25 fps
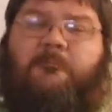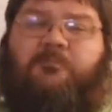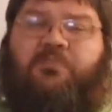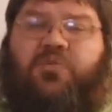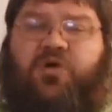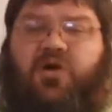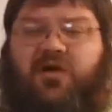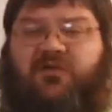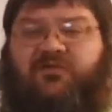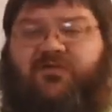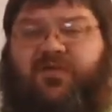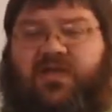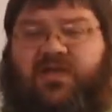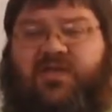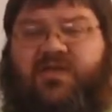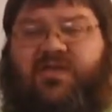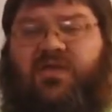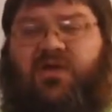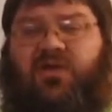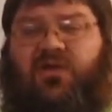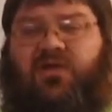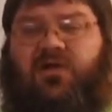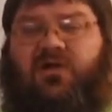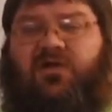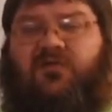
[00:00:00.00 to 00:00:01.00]
Perfect
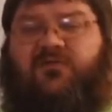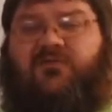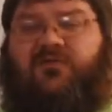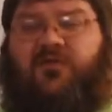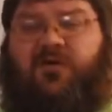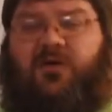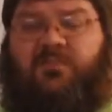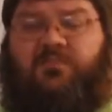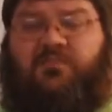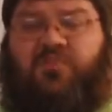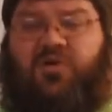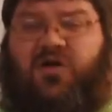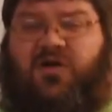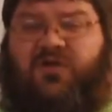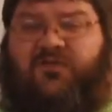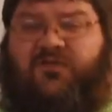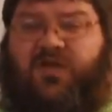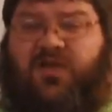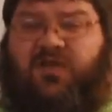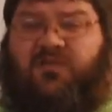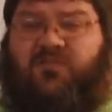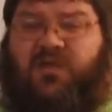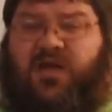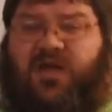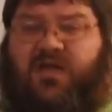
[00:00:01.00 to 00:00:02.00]
song for a
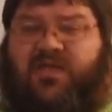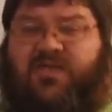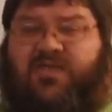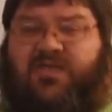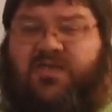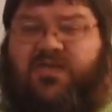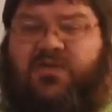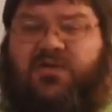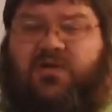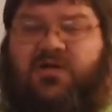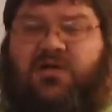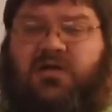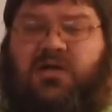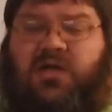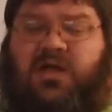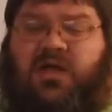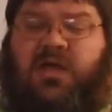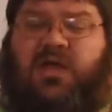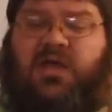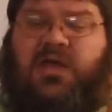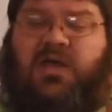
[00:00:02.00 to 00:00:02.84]
perfect wrestler.